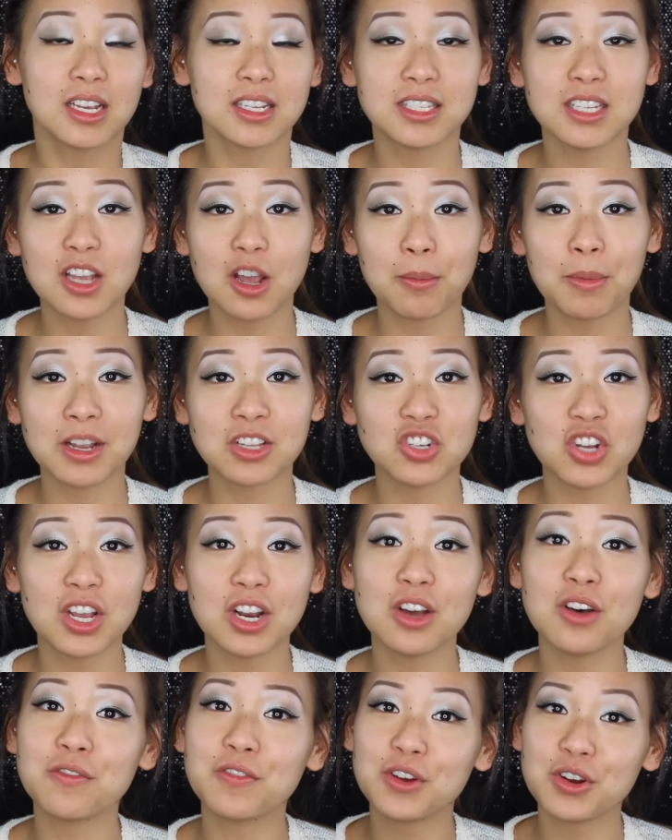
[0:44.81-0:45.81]
can see on my
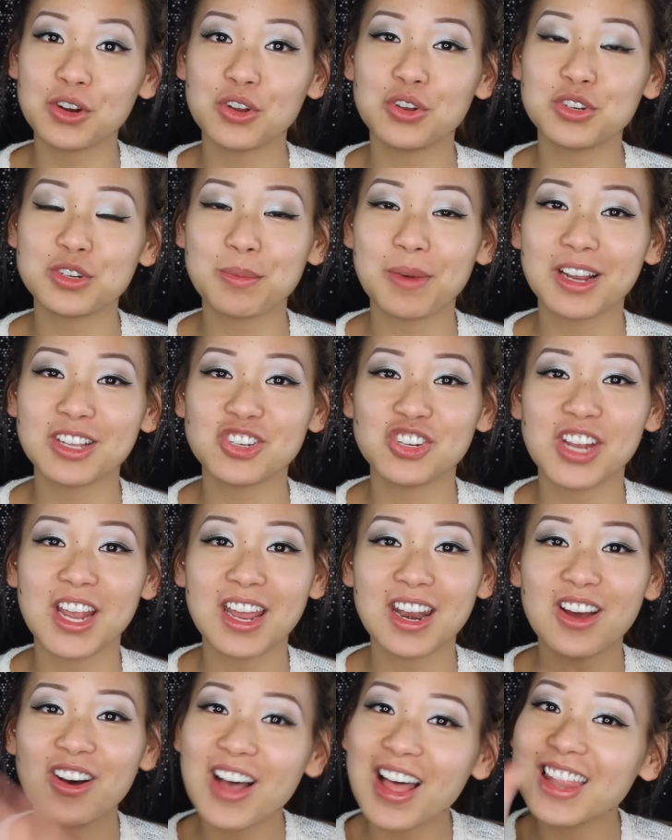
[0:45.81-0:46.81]
channel. If you're new to my
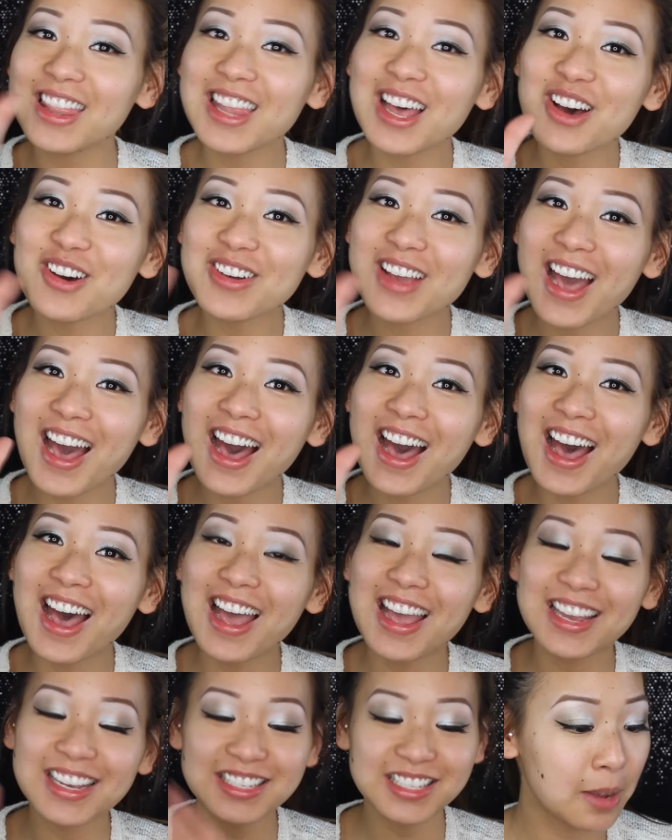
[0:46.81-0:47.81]
channel,
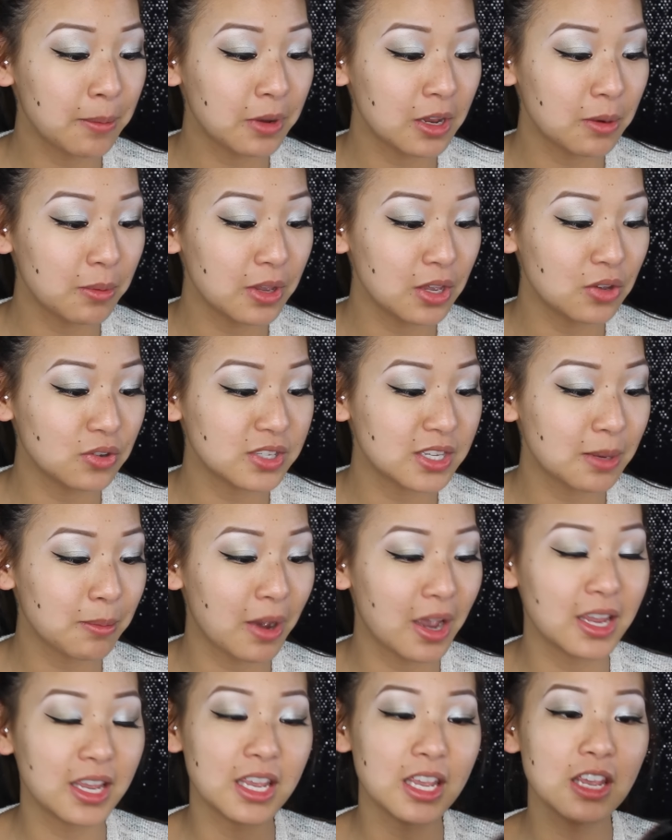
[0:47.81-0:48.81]
hello guys! I'm gonna be using
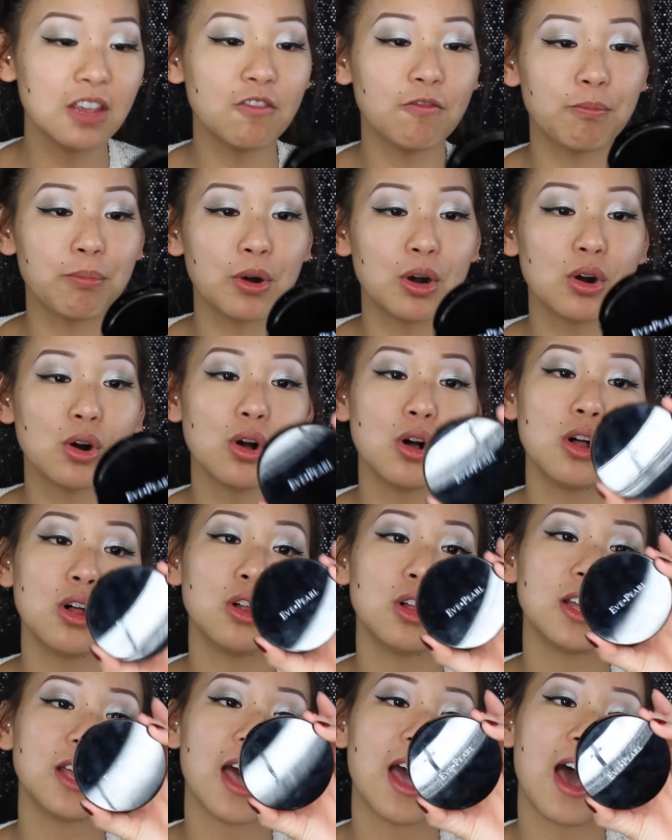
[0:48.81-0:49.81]
my Eve
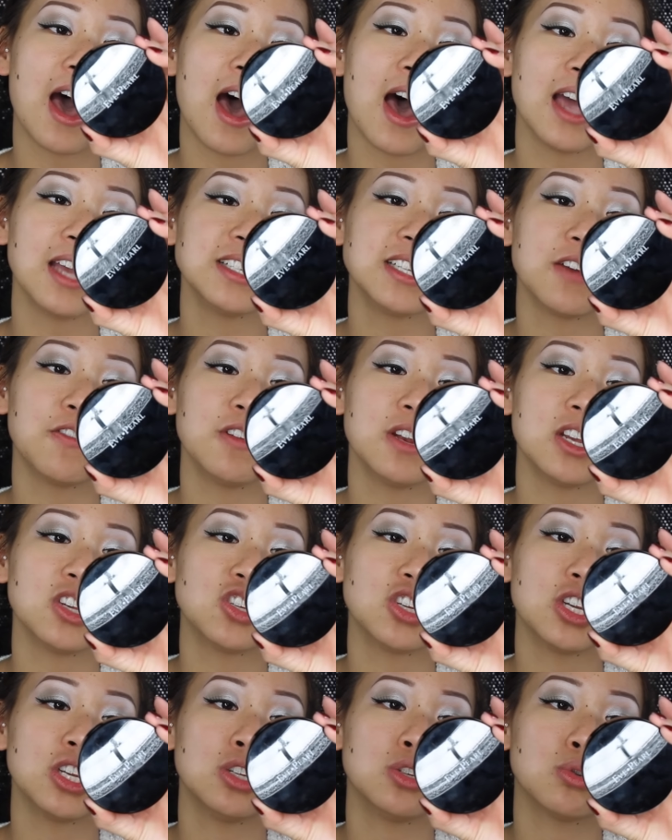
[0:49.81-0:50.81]
Pearl High
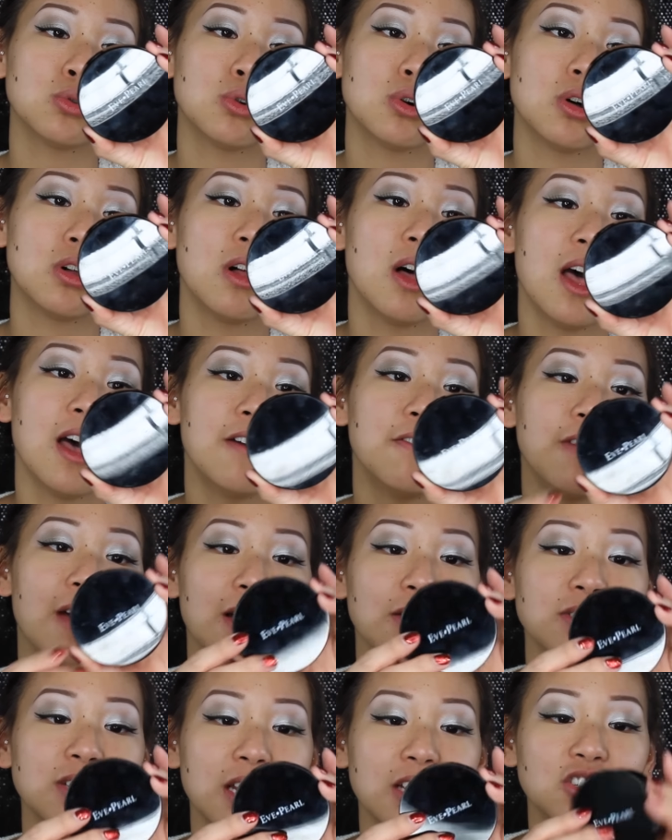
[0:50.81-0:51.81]
Definition Dual
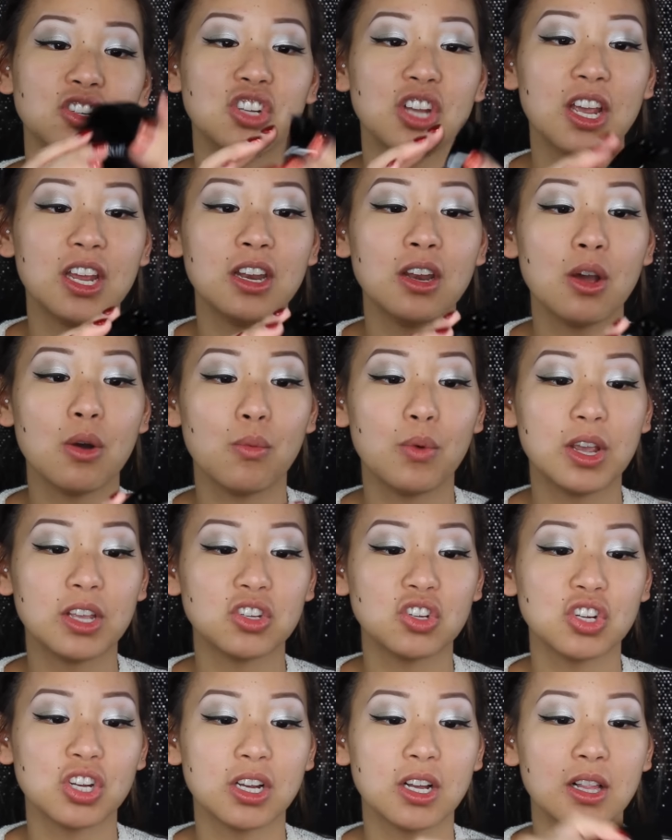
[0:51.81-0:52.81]
Foundation,
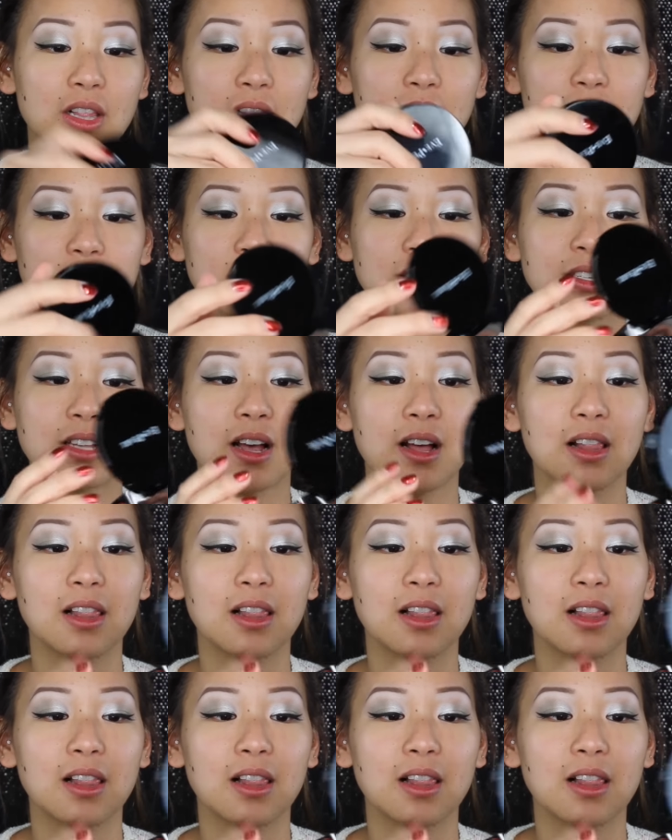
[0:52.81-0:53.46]
which looks